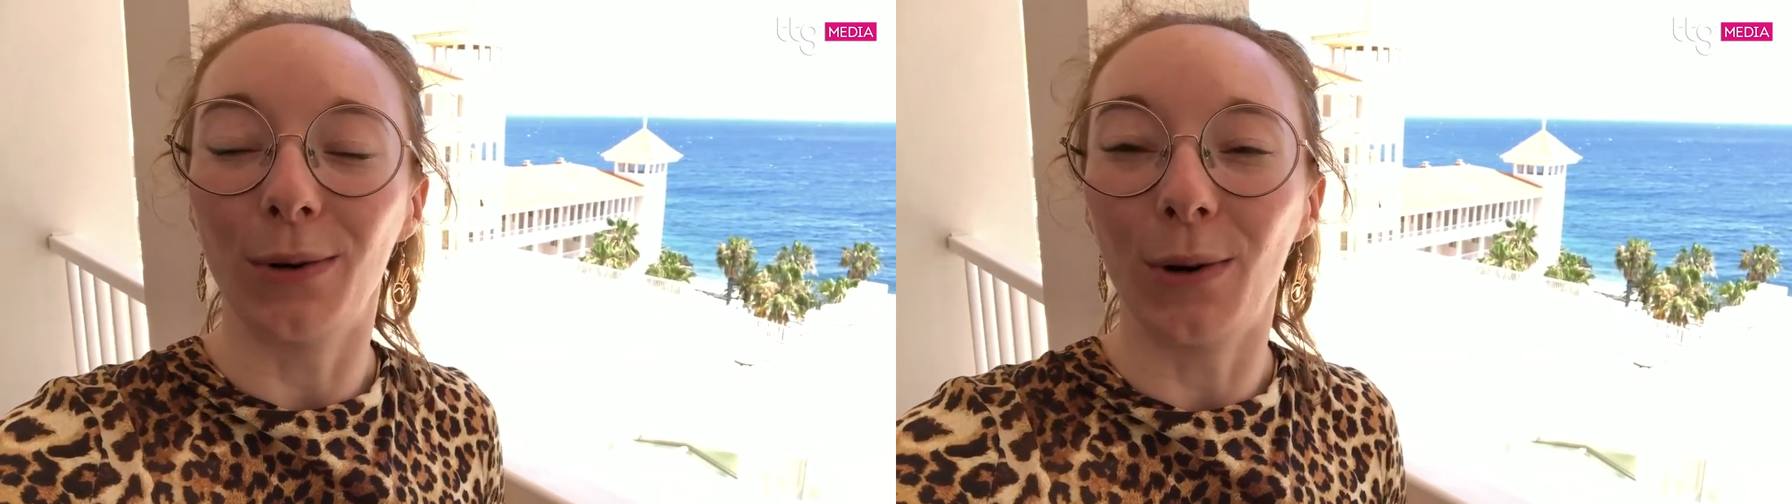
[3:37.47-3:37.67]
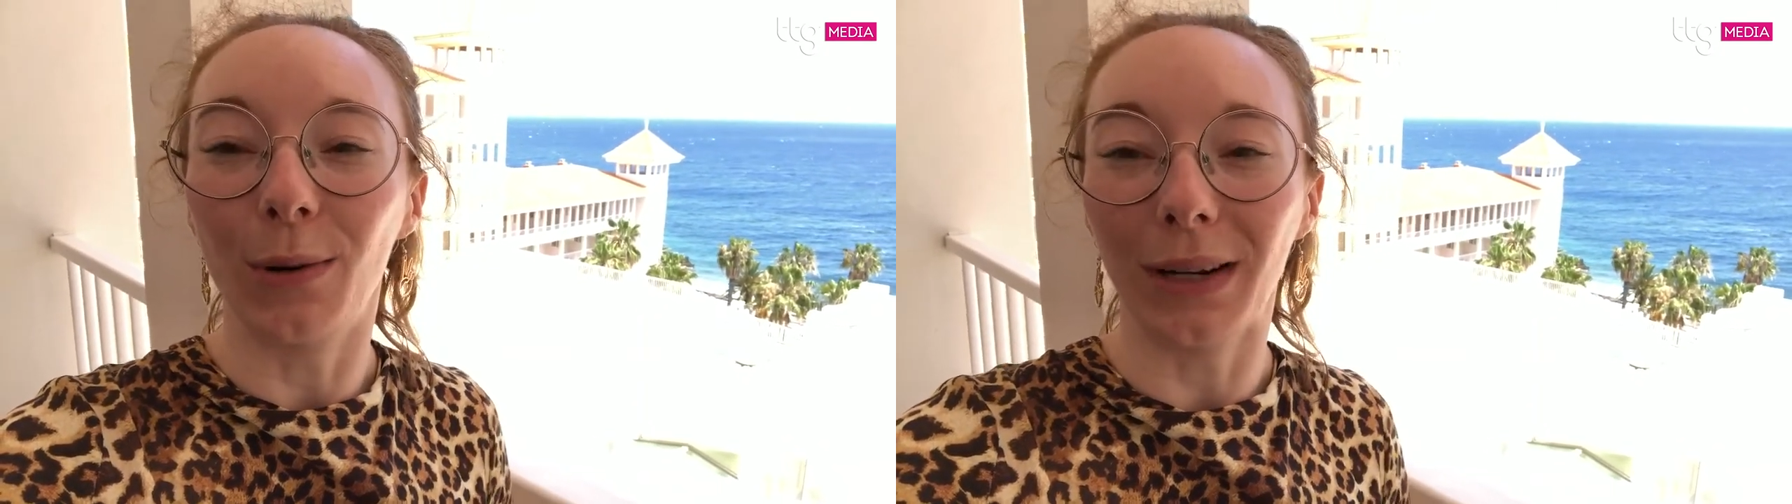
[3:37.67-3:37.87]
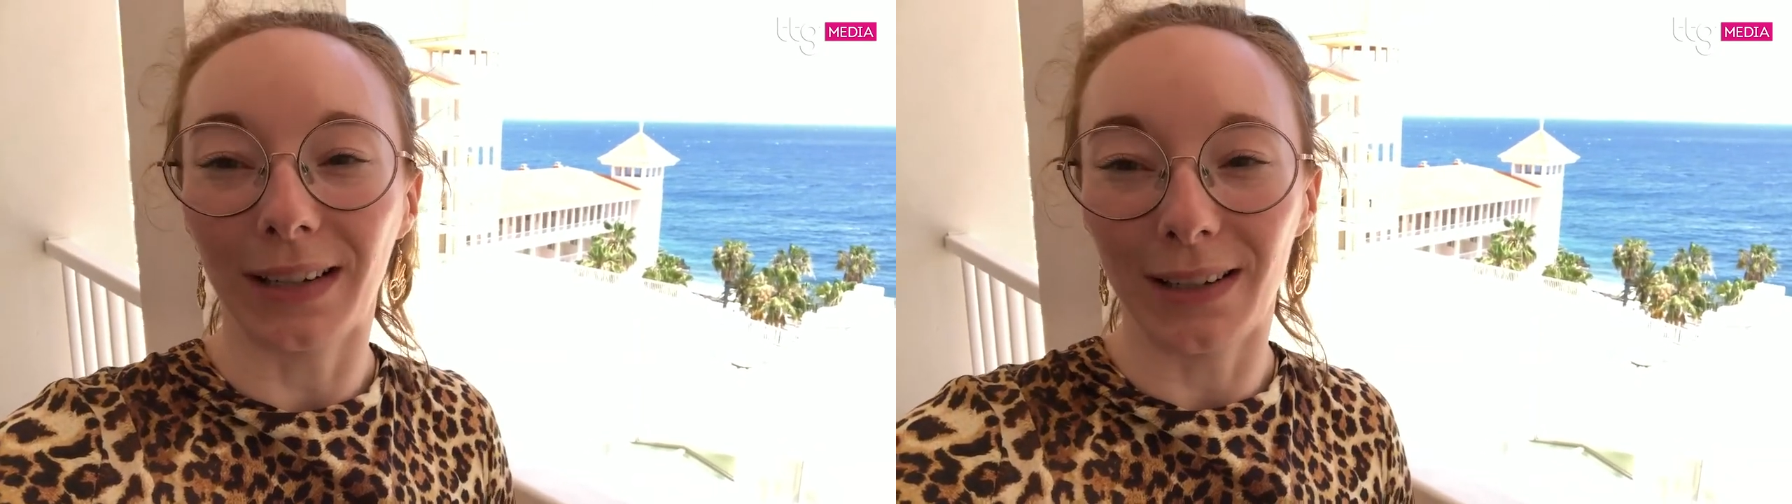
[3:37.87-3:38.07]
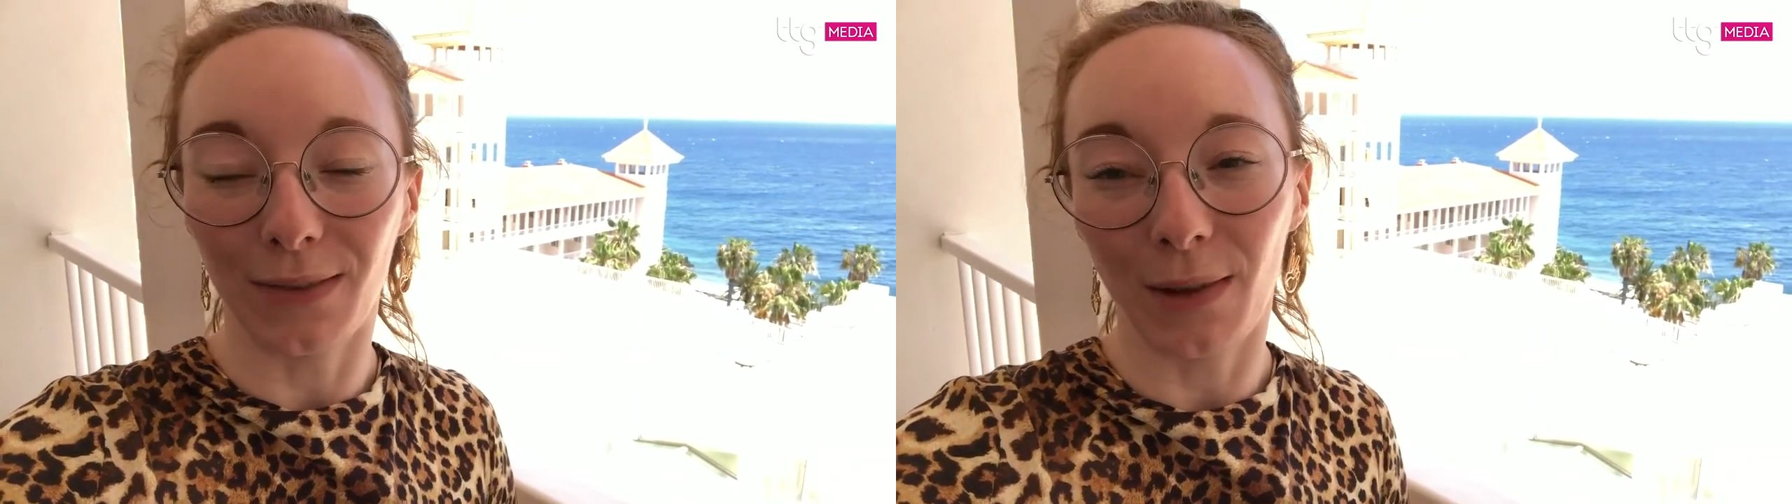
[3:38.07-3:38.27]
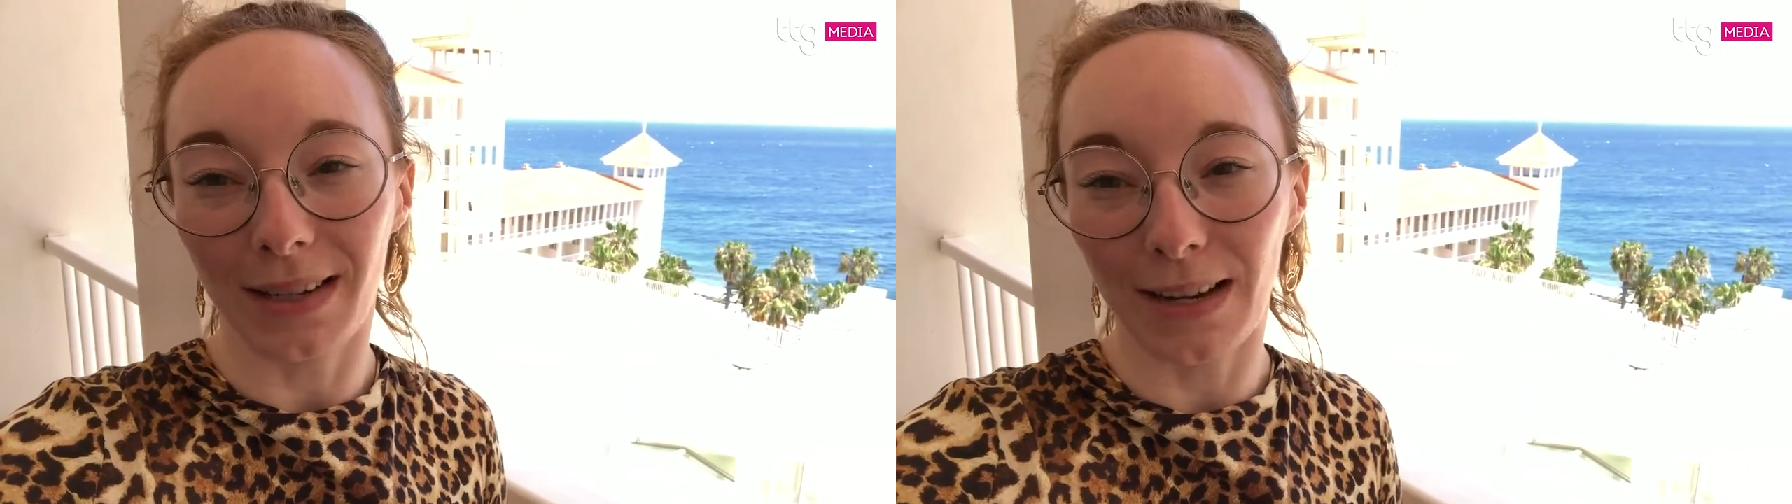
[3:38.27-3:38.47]
for
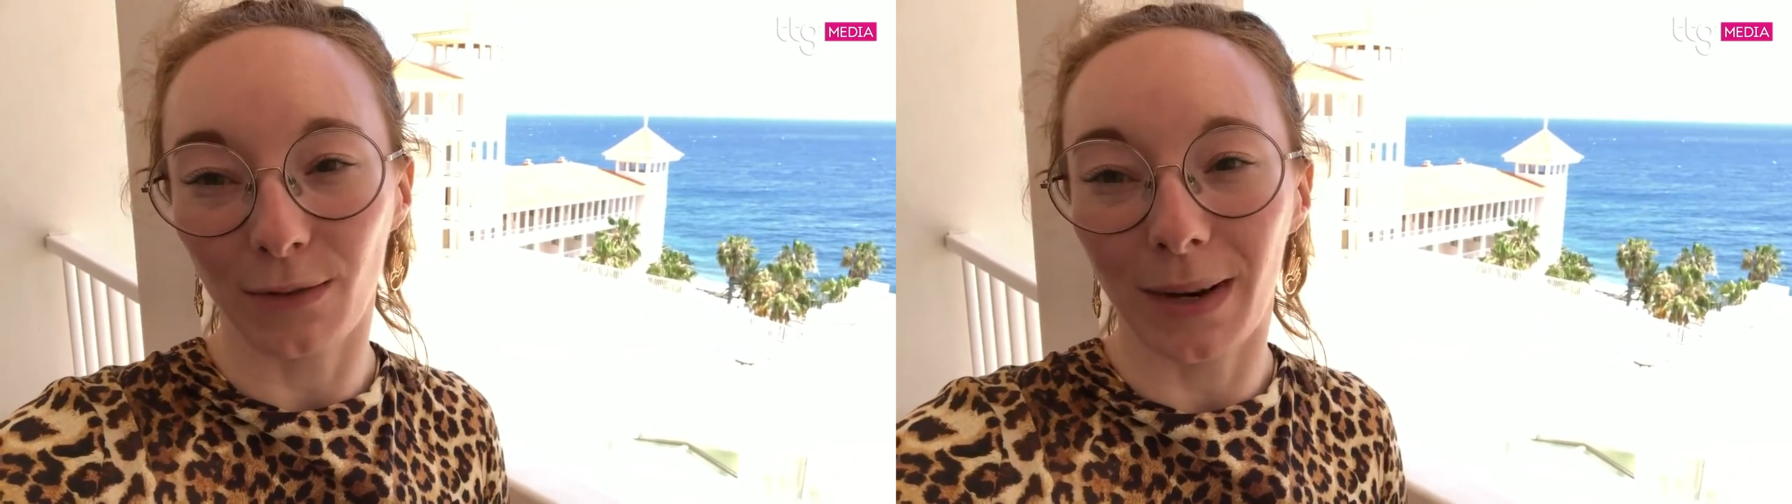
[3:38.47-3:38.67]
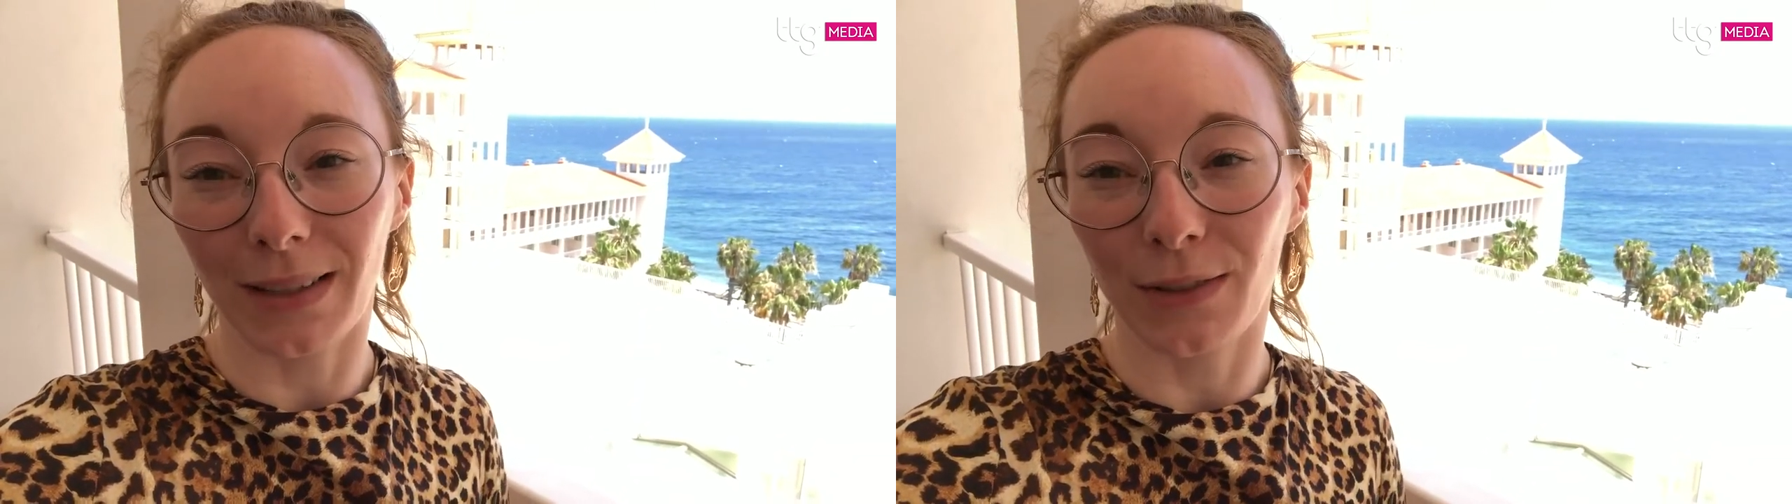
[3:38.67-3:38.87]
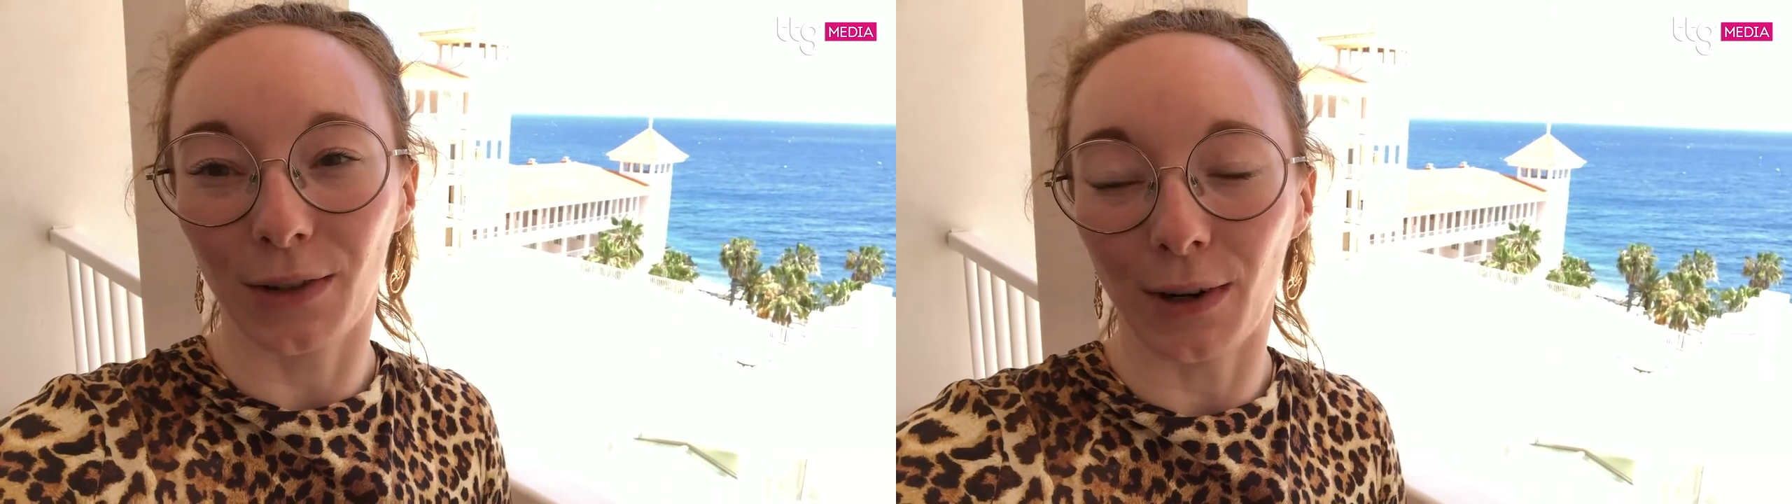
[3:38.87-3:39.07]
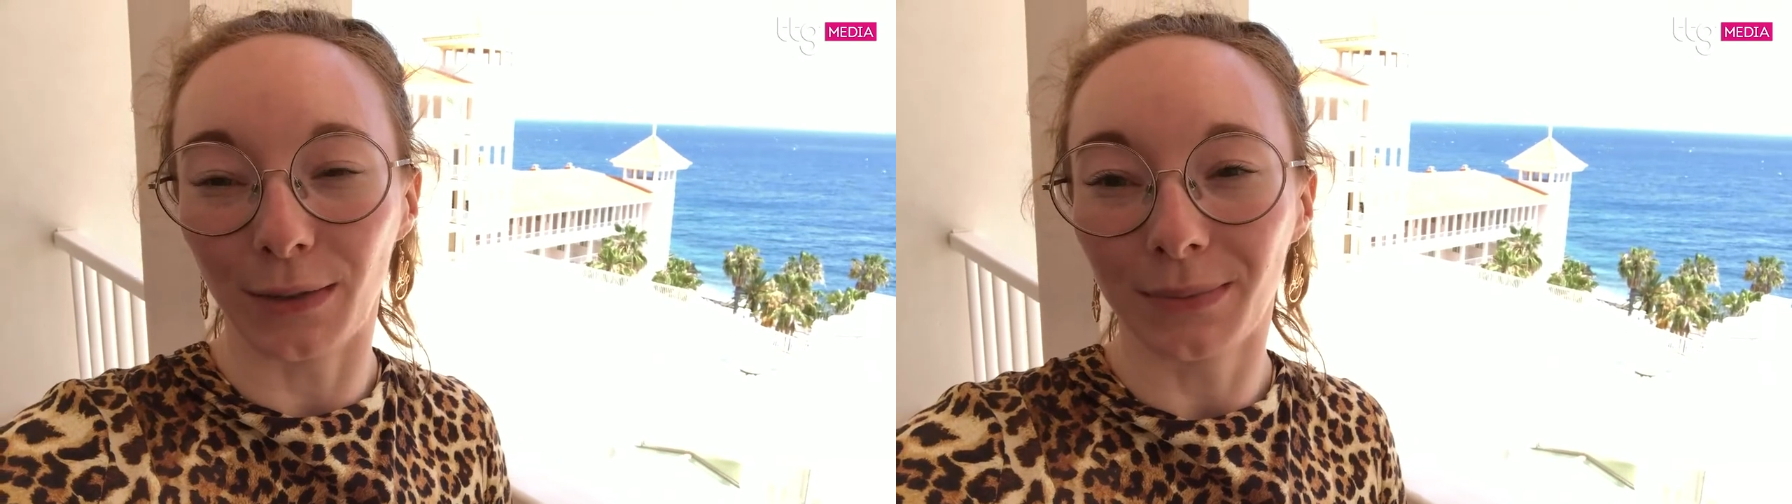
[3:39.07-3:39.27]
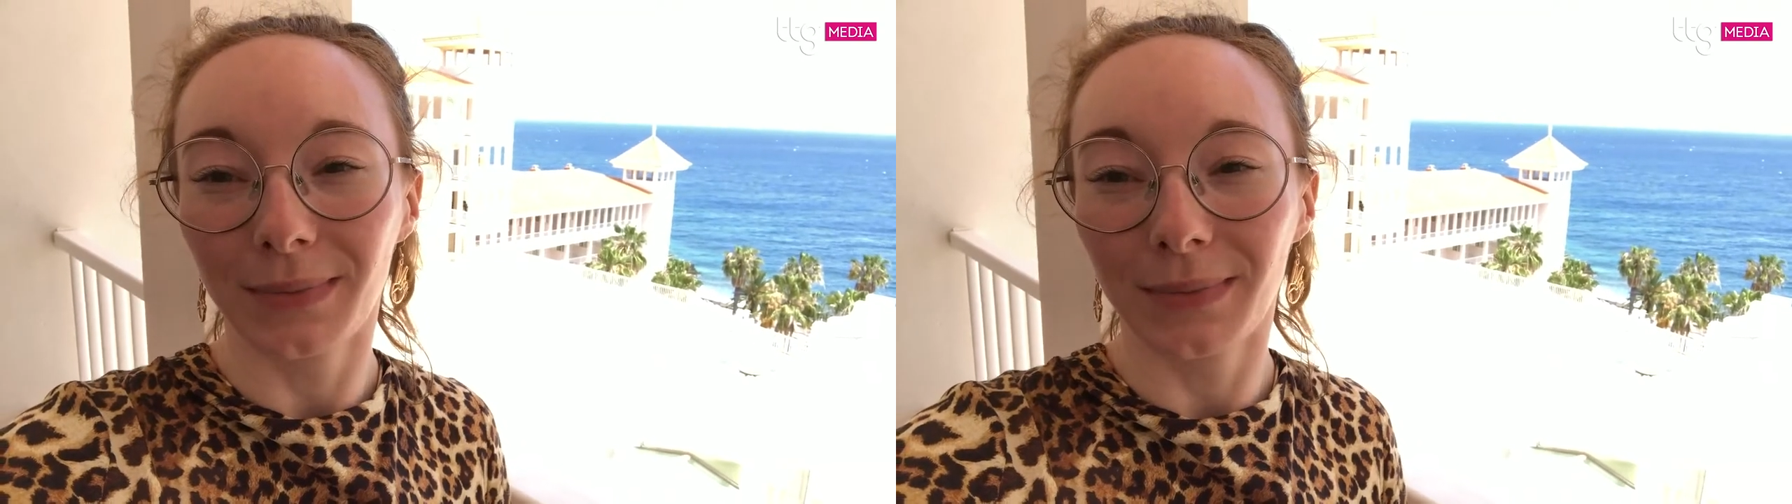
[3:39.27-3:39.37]
all-inclusive holidays remains strong.